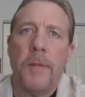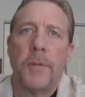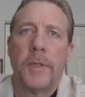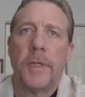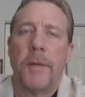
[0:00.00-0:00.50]

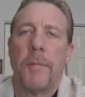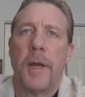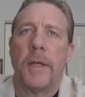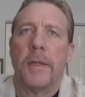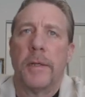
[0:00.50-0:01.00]
I'm looking at
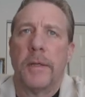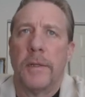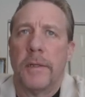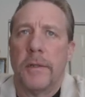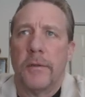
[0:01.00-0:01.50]
my
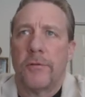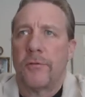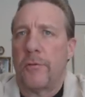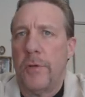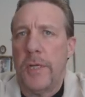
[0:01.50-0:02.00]

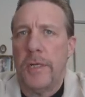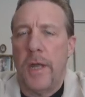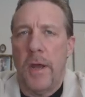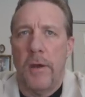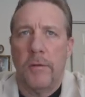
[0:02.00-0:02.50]

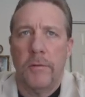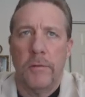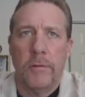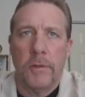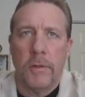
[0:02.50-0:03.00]
screen now.
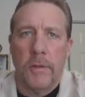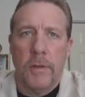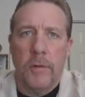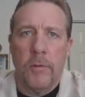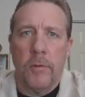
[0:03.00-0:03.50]

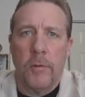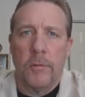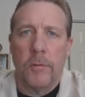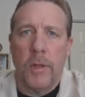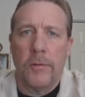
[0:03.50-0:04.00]

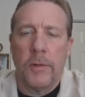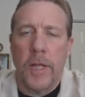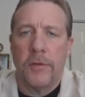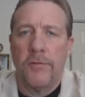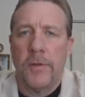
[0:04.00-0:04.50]
On the
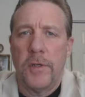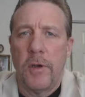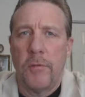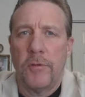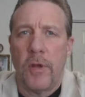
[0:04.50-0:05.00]
last
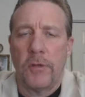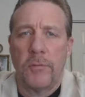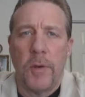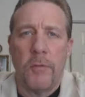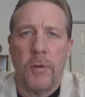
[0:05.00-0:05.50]
video, we
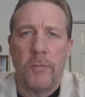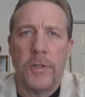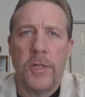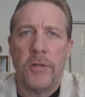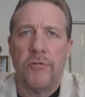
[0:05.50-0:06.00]
talked about what
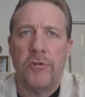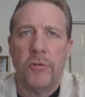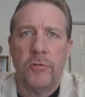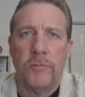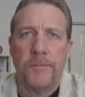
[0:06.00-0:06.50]
we did in
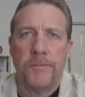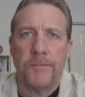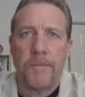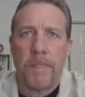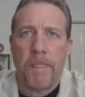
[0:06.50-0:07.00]
June.
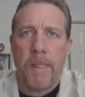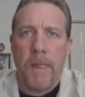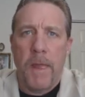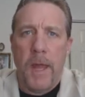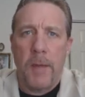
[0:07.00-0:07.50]

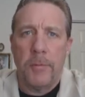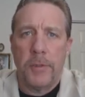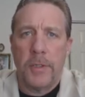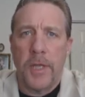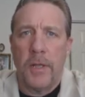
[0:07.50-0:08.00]
I'm
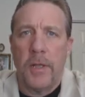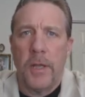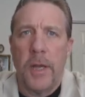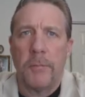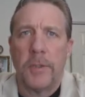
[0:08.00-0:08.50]
looking
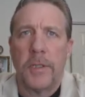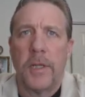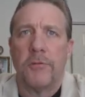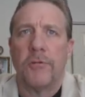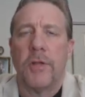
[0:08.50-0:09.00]

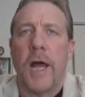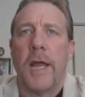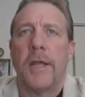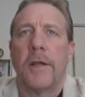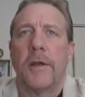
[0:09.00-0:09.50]
at
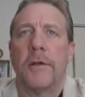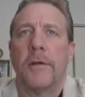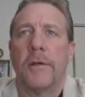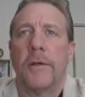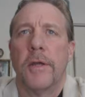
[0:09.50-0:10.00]
July
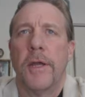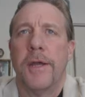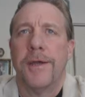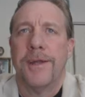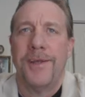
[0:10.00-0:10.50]
here,
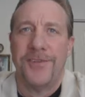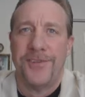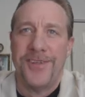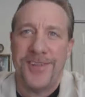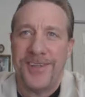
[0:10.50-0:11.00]
and I
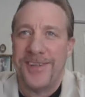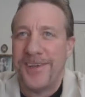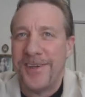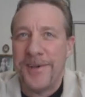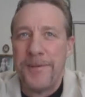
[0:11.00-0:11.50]
see that
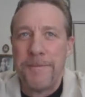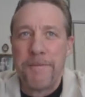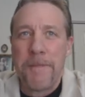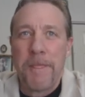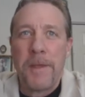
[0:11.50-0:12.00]

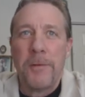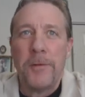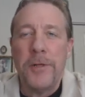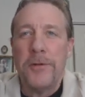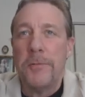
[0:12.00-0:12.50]

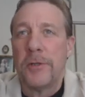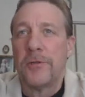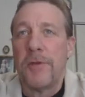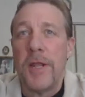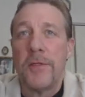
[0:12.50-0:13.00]
we didn't do
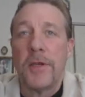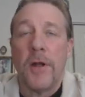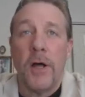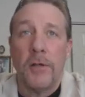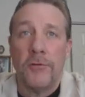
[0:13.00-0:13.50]
much of anything
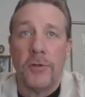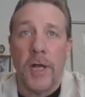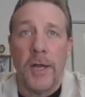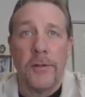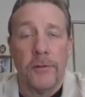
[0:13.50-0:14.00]
at all in
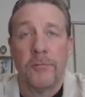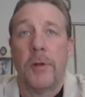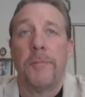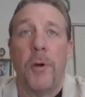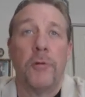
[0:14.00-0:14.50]
July. There's
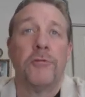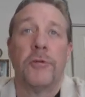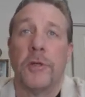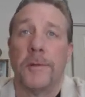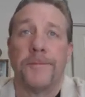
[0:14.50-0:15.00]
one
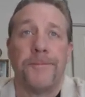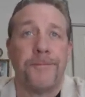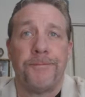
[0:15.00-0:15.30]
post here.